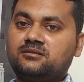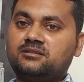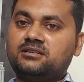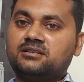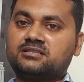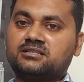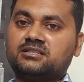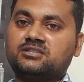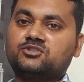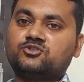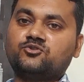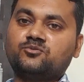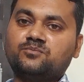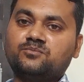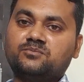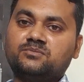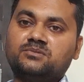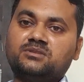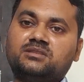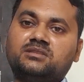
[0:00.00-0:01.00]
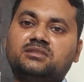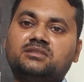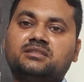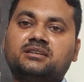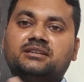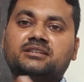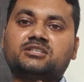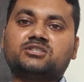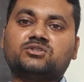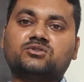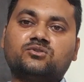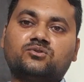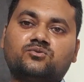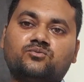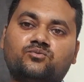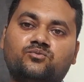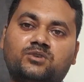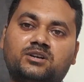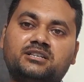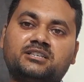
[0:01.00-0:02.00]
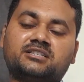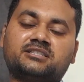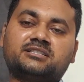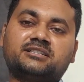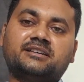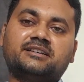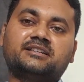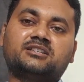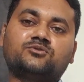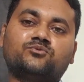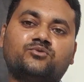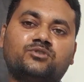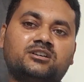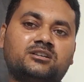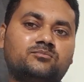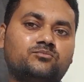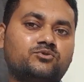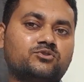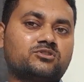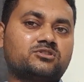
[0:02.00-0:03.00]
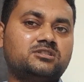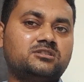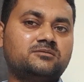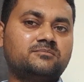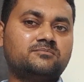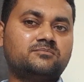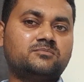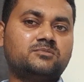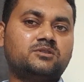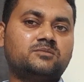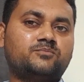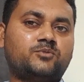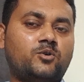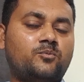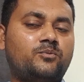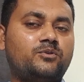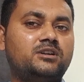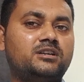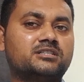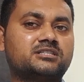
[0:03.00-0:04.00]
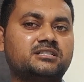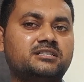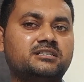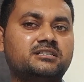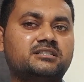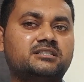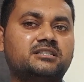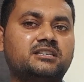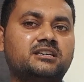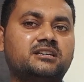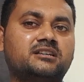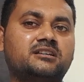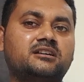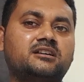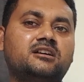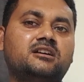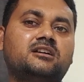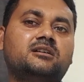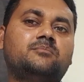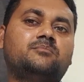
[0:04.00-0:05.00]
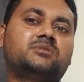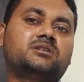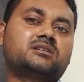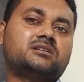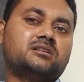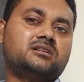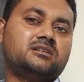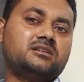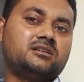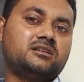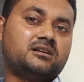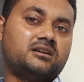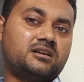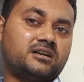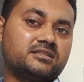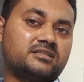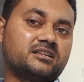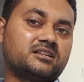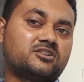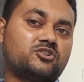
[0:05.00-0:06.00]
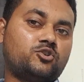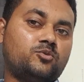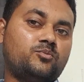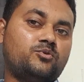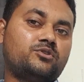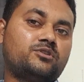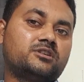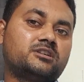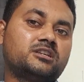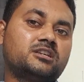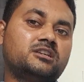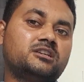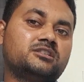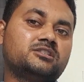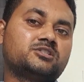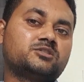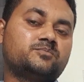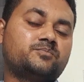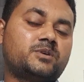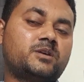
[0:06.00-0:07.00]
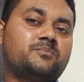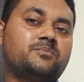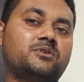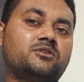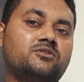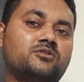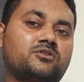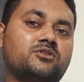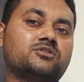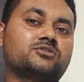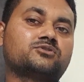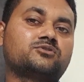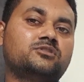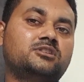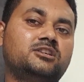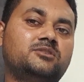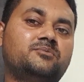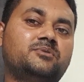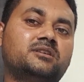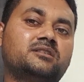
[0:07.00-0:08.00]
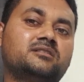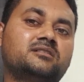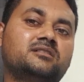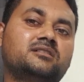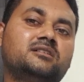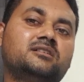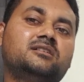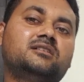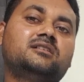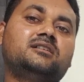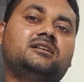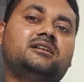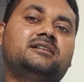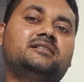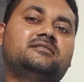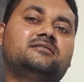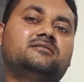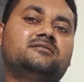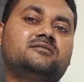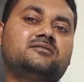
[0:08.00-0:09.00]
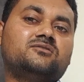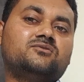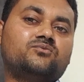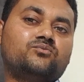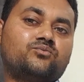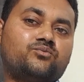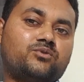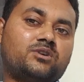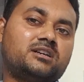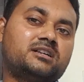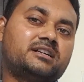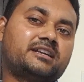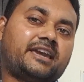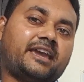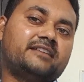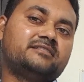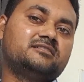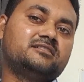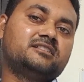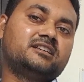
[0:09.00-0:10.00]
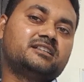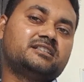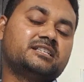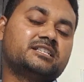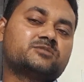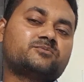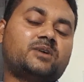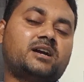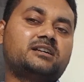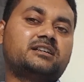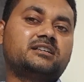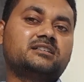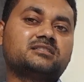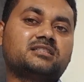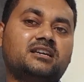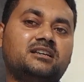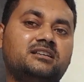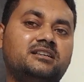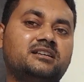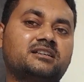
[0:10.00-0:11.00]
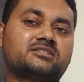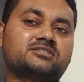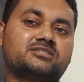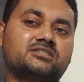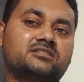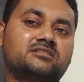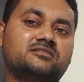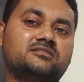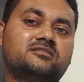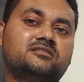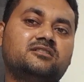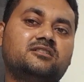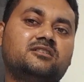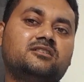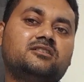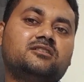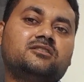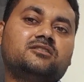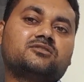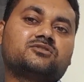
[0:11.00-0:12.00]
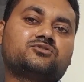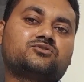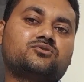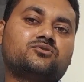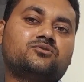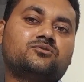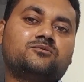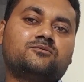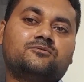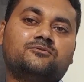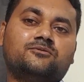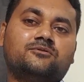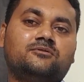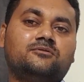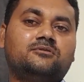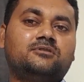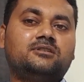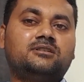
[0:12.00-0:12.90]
let's assume there is one state where Muslim population is there, but other communities people are also living, and one candidate is fighting the election. So